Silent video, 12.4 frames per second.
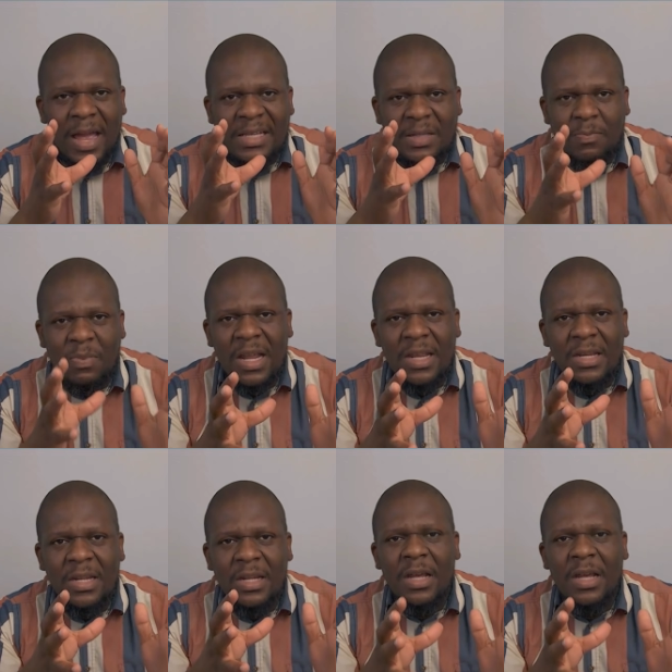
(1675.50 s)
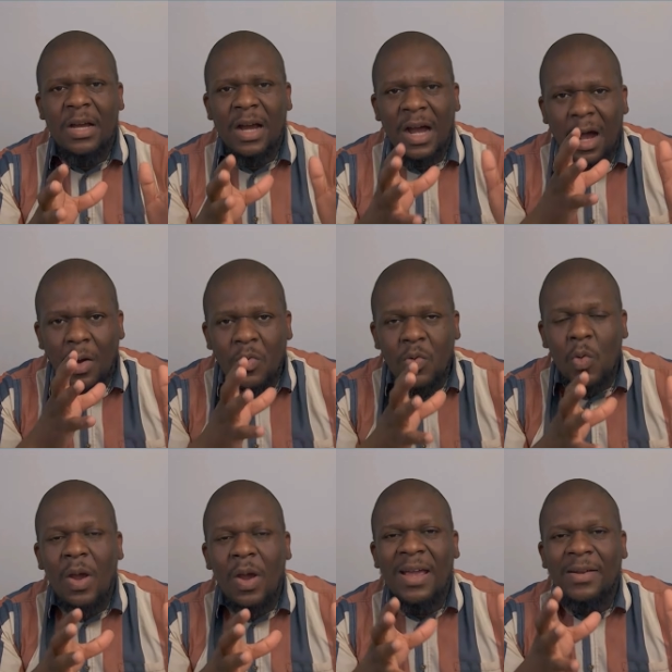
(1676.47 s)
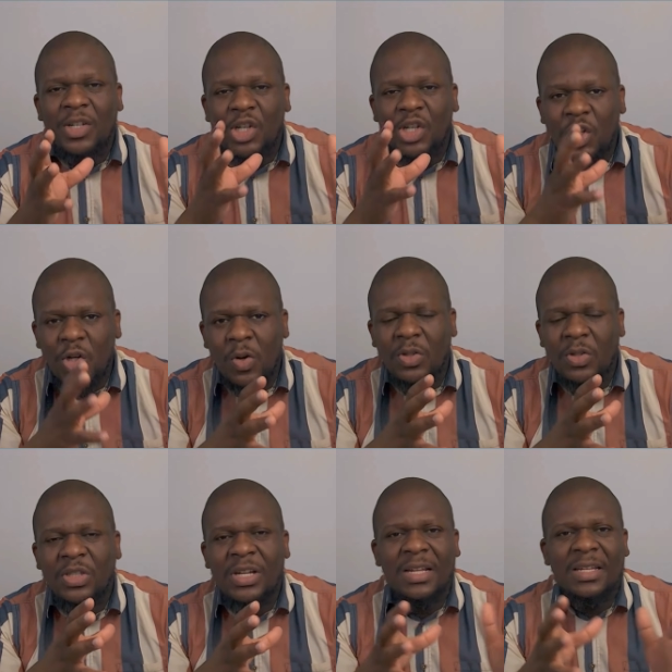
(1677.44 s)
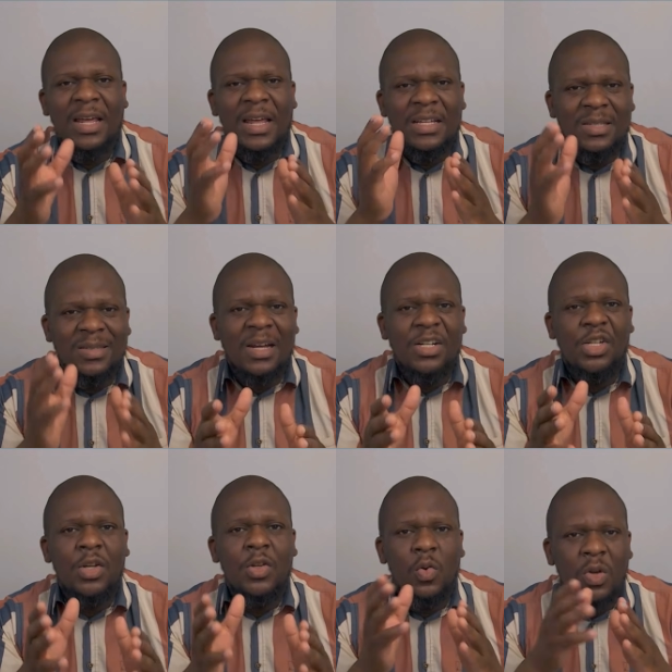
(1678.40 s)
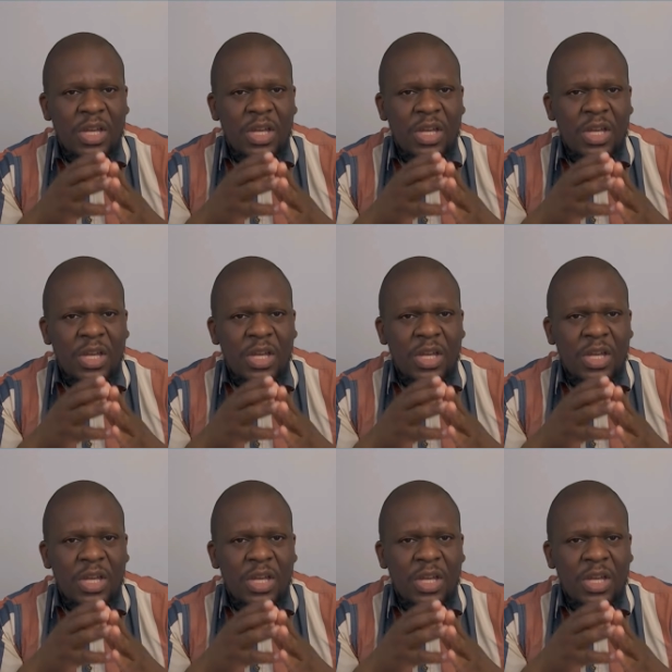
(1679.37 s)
explaining how you ensured that the instruction you